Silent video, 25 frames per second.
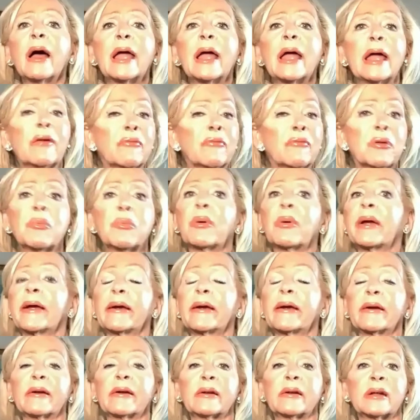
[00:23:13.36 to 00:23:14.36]
everywhere,
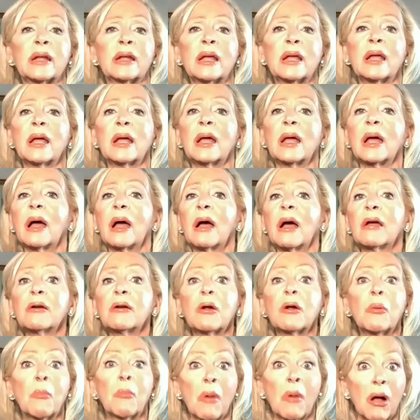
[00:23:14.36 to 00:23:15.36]
on
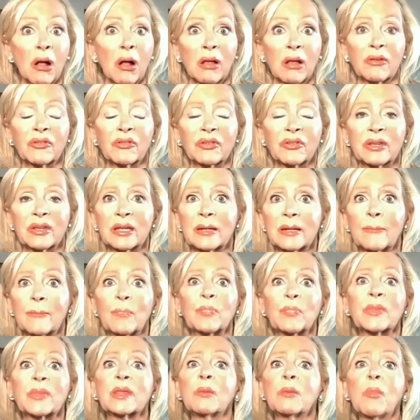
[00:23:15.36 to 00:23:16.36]
our malls.
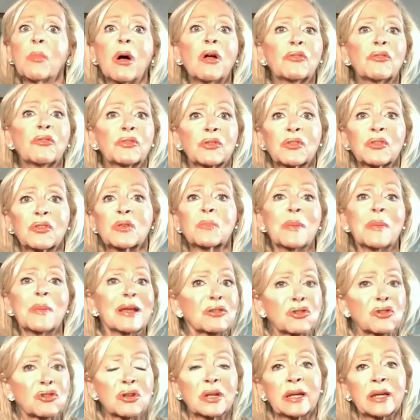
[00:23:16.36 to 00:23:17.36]
And the malls
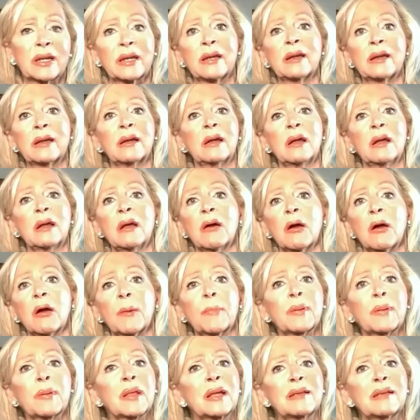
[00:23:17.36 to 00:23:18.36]
especially are
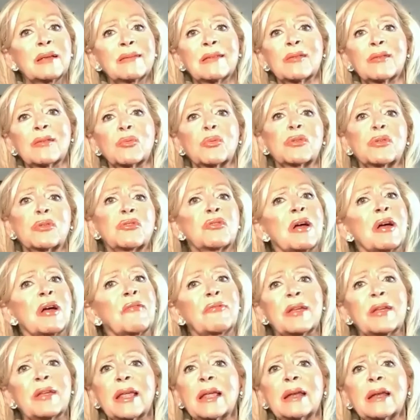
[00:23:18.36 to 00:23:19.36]
places where
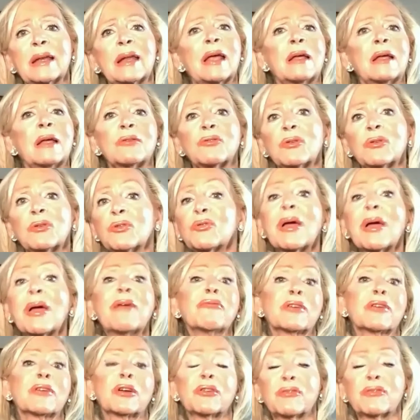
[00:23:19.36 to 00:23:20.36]

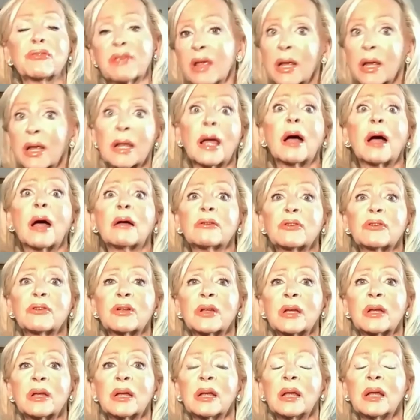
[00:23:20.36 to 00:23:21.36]
traffickers hang out.
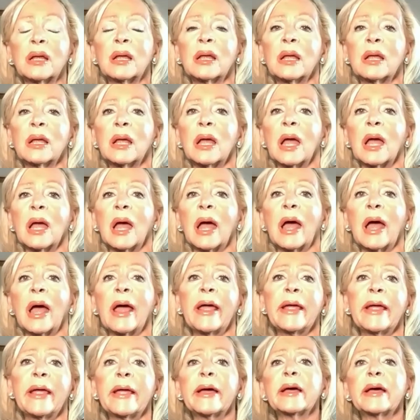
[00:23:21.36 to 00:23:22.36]

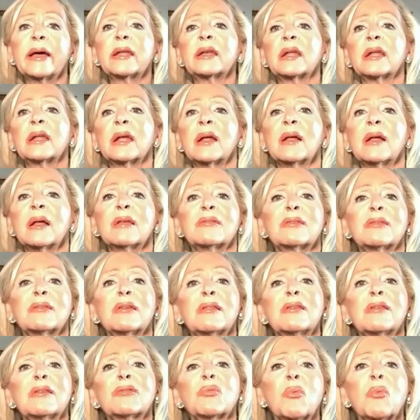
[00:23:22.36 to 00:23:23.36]
And so
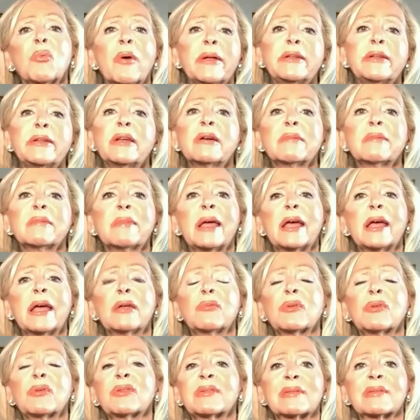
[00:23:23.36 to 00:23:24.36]
this one young
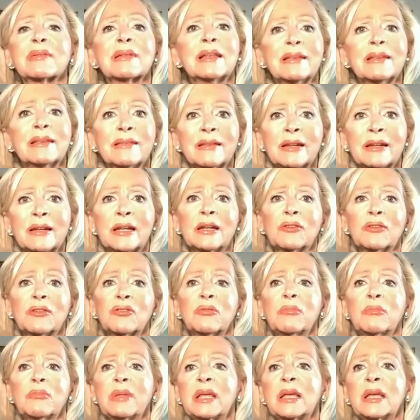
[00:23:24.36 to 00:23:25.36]
man was listening
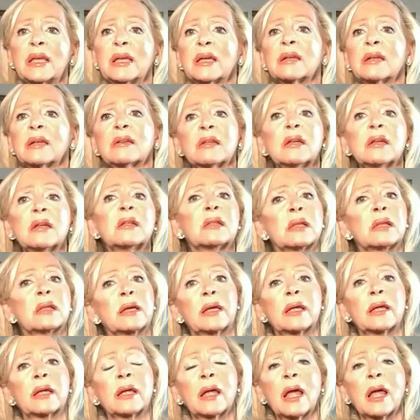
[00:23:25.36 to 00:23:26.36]
to me
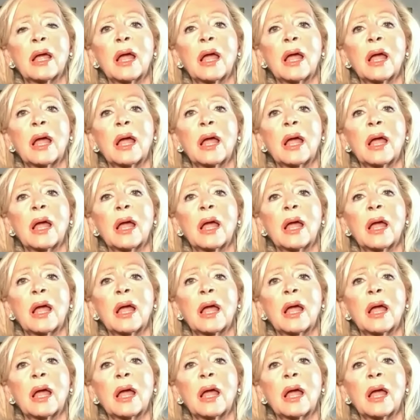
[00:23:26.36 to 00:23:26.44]
intently.